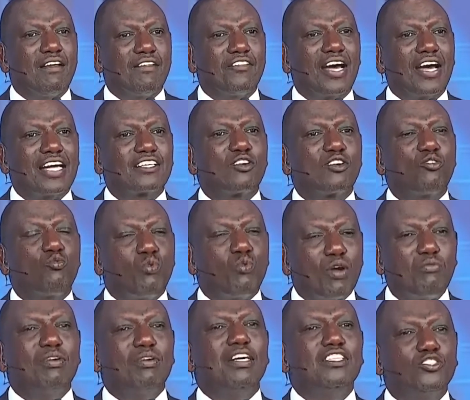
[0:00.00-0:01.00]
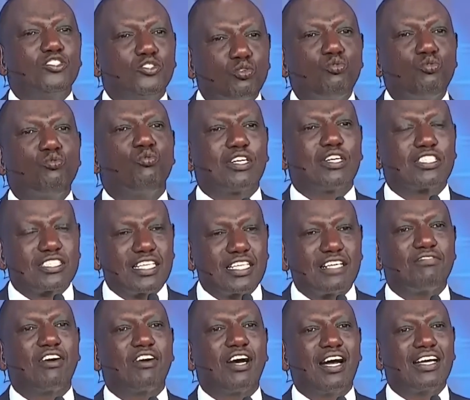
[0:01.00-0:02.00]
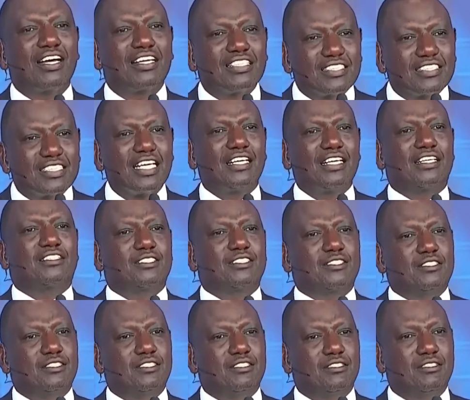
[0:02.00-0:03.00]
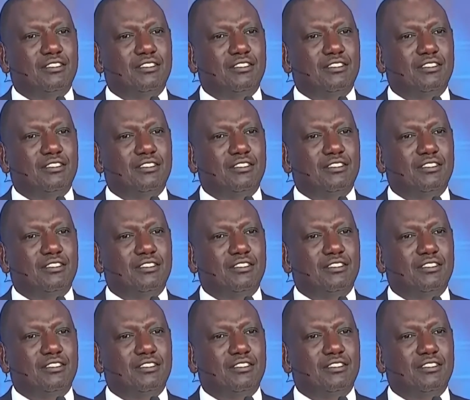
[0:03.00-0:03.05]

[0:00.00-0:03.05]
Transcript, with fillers: that we will do whatever it takes.